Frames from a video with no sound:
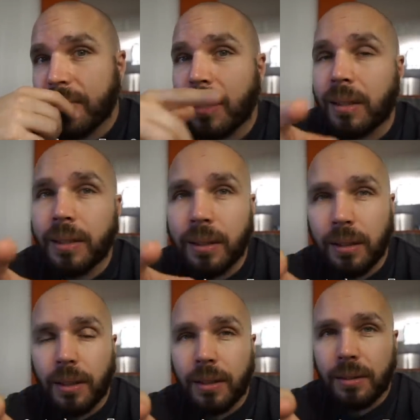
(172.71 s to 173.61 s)
I cleaned the
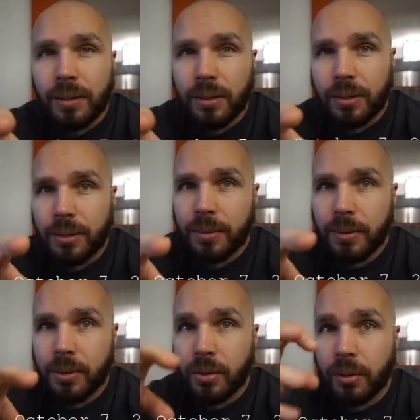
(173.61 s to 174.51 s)
lens,
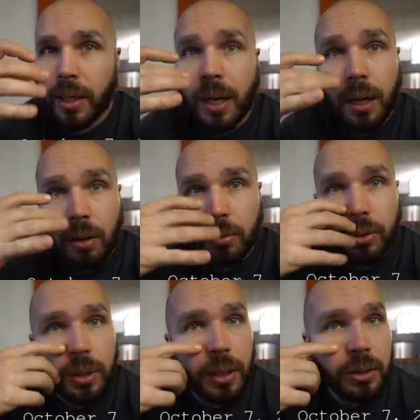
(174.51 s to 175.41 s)
so now
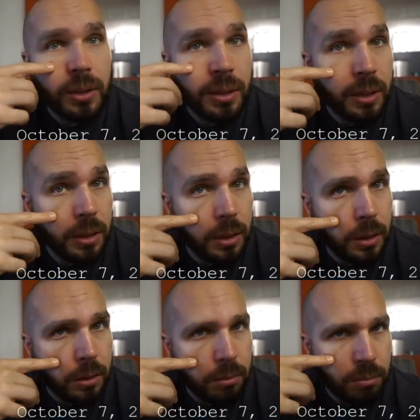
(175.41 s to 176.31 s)
you can actually
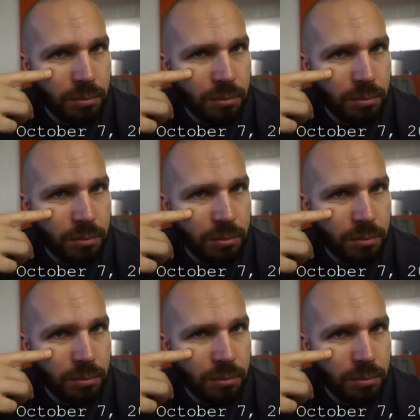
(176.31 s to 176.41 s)
see